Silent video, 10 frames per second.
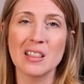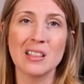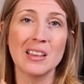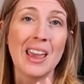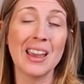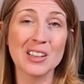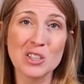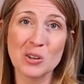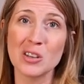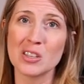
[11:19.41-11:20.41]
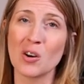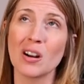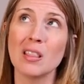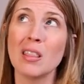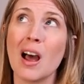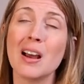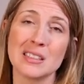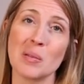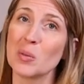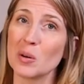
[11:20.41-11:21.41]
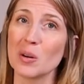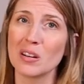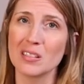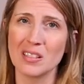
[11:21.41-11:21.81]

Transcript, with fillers: the answers are a lot simpler